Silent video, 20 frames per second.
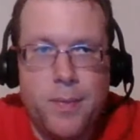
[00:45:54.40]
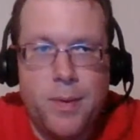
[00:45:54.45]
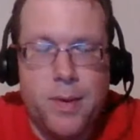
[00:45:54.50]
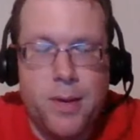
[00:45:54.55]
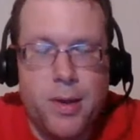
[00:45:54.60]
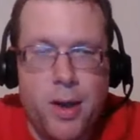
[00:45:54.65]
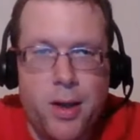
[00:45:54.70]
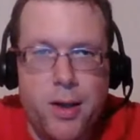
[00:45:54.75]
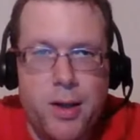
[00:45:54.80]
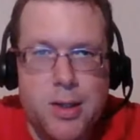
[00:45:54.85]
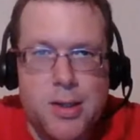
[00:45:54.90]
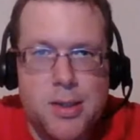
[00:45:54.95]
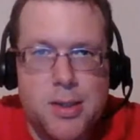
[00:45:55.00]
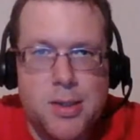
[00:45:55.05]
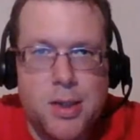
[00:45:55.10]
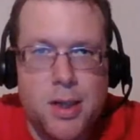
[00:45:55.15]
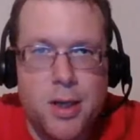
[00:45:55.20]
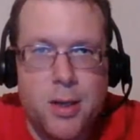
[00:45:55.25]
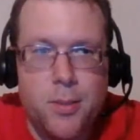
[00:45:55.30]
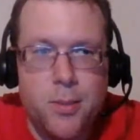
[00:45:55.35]
and
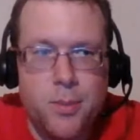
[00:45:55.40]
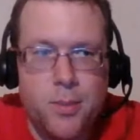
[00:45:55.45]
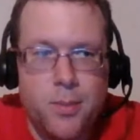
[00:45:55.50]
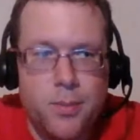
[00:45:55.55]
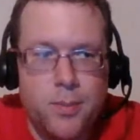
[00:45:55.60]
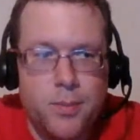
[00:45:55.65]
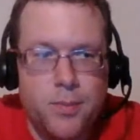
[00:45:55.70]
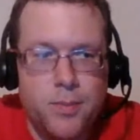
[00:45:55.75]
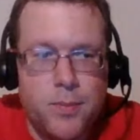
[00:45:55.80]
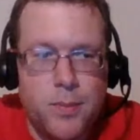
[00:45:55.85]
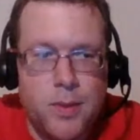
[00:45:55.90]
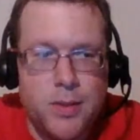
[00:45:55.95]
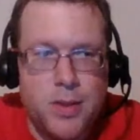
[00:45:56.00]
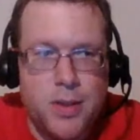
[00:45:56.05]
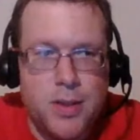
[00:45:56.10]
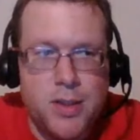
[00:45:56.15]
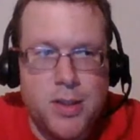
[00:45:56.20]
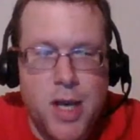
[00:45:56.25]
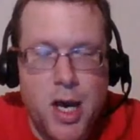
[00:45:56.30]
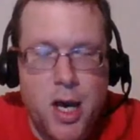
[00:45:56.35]
it's
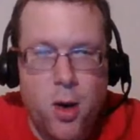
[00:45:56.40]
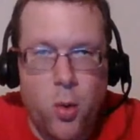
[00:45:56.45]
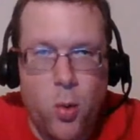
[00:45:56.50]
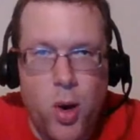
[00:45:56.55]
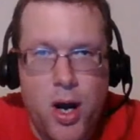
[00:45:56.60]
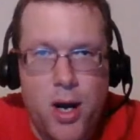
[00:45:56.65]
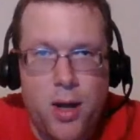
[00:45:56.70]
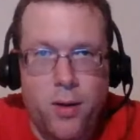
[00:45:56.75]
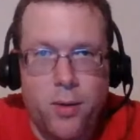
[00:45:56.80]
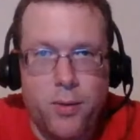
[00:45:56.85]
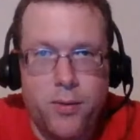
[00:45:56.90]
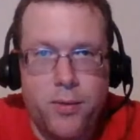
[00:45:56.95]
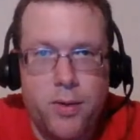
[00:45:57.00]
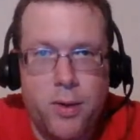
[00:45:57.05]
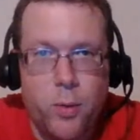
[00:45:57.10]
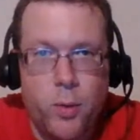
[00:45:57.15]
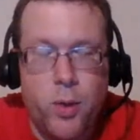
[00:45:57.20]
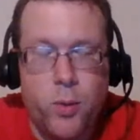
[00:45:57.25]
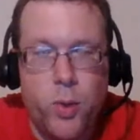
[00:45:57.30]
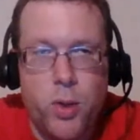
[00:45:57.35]
kind of wild.
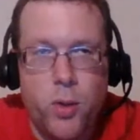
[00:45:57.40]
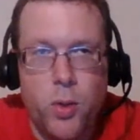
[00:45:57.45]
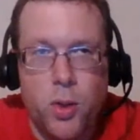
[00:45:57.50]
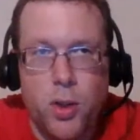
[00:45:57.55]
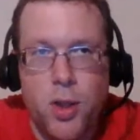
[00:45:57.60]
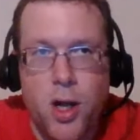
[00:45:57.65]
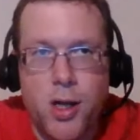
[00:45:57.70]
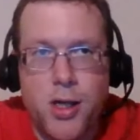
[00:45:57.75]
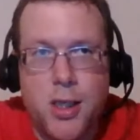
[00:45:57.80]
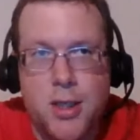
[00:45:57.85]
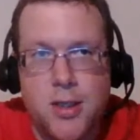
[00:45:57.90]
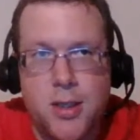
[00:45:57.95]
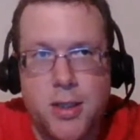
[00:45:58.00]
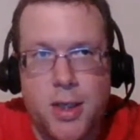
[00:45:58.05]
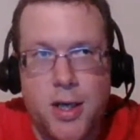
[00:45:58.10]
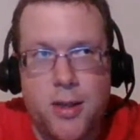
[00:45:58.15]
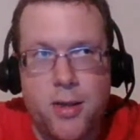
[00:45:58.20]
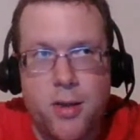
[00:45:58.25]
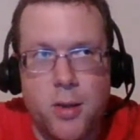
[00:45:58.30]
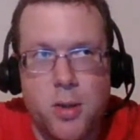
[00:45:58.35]
We were lucky to
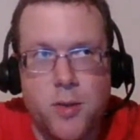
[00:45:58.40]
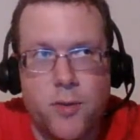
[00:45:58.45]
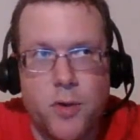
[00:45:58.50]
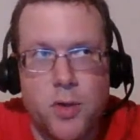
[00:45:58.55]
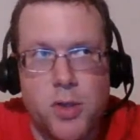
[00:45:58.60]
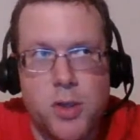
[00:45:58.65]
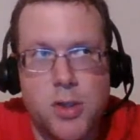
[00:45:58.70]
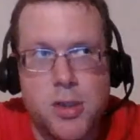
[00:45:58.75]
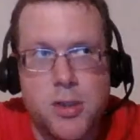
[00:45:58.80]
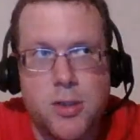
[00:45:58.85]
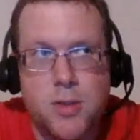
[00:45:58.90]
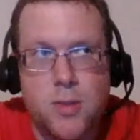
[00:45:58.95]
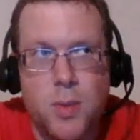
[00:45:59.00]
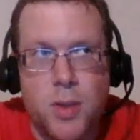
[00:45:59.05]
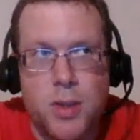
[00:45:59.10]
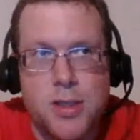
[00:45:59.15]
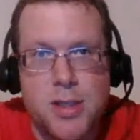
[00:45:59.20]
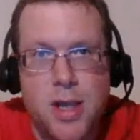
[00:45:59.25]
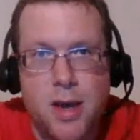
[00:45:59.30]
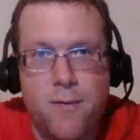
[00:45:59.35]
get those first
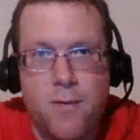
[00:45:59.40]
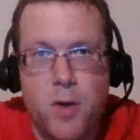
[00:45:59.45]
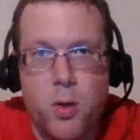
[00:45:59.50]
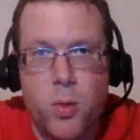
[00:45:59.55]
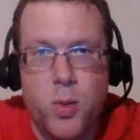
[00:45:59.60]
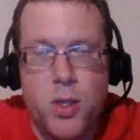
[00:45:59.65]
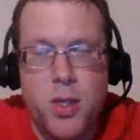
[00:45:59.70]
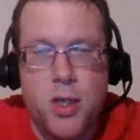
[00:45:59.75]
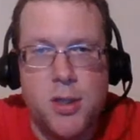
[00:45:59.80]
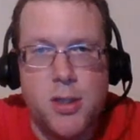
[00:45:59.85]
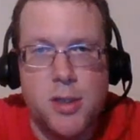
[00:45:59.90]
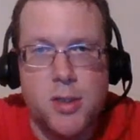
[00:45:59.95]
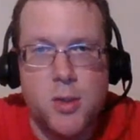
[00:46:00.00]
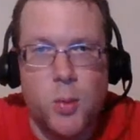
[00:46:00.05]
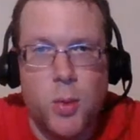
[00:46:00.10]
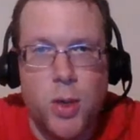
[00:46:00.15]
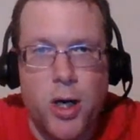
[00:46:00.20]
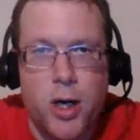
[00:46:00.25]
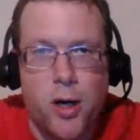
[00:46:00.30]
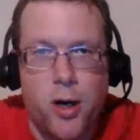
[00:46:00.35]
7 weeks
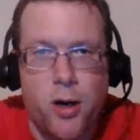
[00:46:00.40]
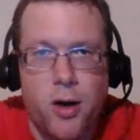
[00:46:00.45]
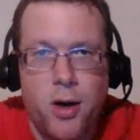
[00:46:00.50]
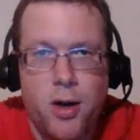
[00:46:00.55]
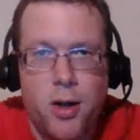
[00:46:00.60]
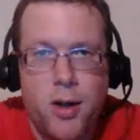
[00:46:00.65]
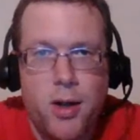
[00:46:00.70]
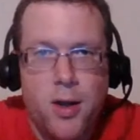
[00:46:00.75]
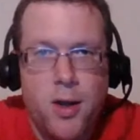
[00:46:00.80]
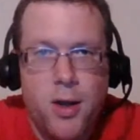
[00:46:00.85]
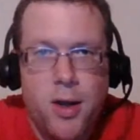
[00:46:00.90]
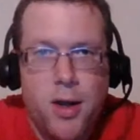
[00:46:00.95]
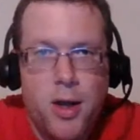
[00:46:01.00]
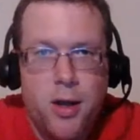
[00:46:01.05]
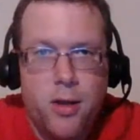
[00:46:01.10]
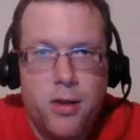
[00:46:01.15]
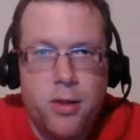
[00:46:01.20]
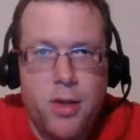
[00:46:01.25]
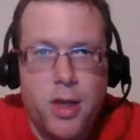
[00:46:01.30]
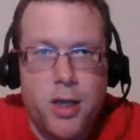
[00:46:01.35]
where
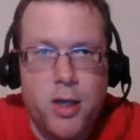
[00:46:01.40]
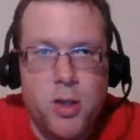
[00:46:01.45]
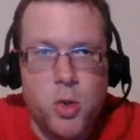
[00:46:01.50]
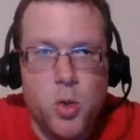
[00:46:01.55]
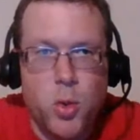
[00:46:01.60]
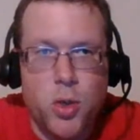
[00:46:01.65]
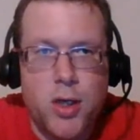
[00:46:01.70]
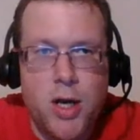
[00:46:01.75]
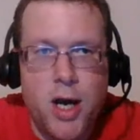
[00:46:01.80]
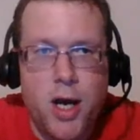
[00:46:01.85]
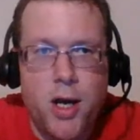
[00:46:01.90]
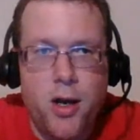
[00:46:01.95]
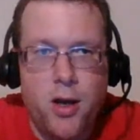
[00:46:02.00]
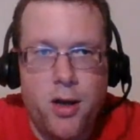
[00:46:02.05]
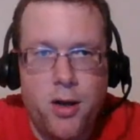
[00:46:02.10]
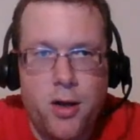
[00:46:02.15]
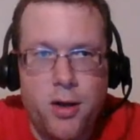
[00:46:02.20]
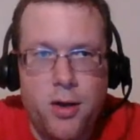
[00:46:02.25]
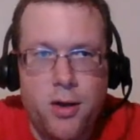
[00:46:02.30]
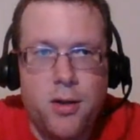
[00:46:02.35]
things kind
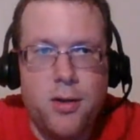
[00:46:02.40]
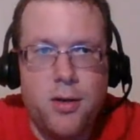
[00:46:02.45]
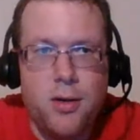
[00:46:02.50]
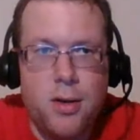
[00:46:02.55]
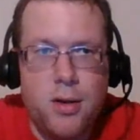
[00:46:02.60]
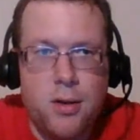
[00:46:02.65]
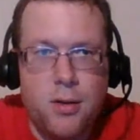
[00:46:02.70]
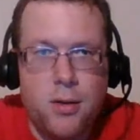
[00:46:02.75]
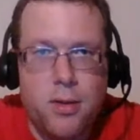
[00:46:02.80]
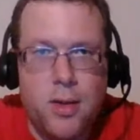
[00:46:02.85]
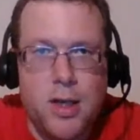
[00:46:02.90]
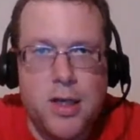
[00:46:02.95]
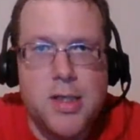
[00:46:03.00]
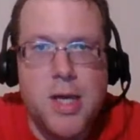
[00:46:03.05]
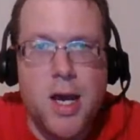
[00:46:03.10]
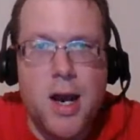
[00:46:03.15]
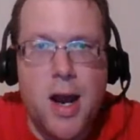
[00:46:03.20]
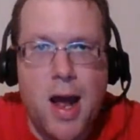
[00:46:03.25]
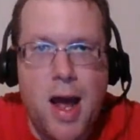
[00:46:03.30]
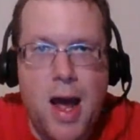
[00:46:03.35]
of
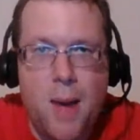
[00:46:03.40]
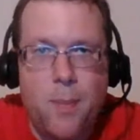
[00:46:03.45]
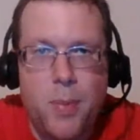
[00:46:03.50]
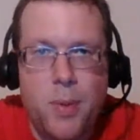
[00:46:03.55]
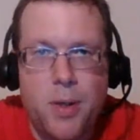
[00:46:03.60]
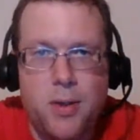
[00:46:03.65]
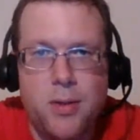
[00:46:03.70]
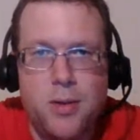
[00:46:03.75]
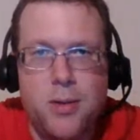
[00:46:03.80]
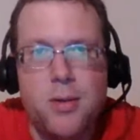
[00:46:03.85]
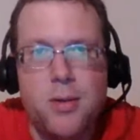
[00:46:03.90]
happened